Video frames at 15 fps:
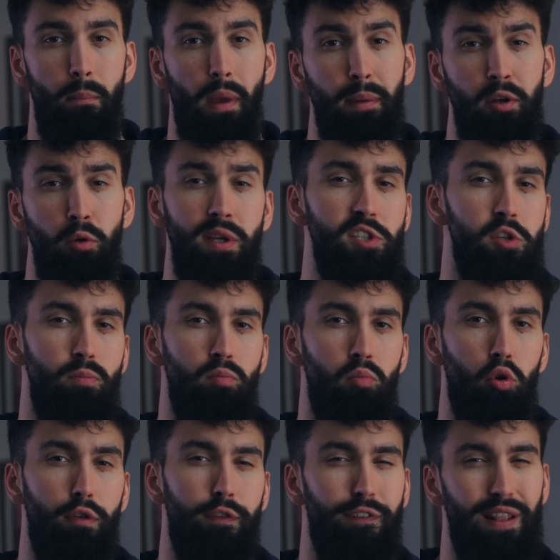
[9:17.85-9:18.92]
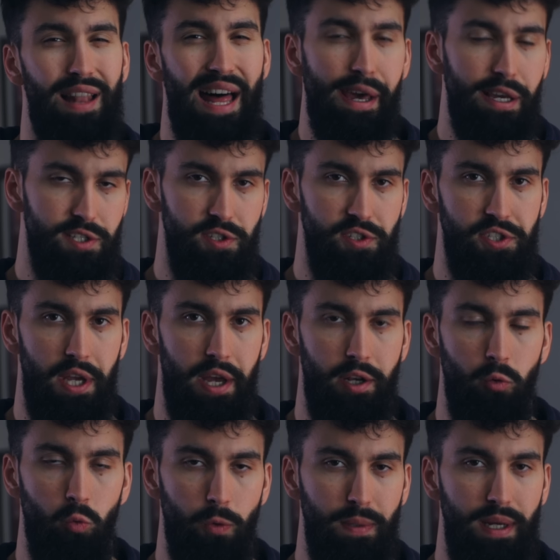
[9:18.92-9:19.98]
maybe doing some more flies
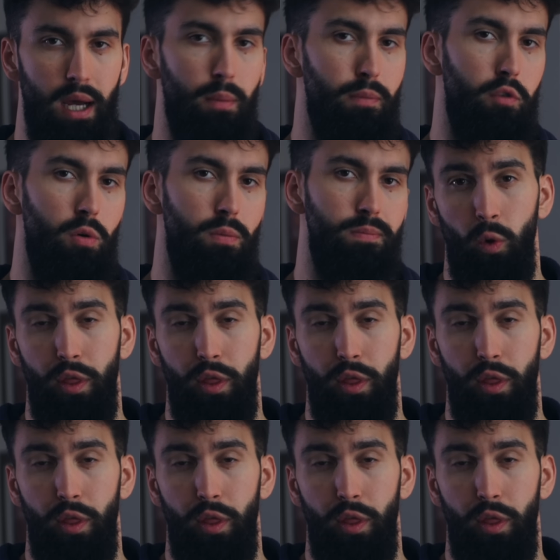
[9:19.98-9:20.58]
instead would be helpful.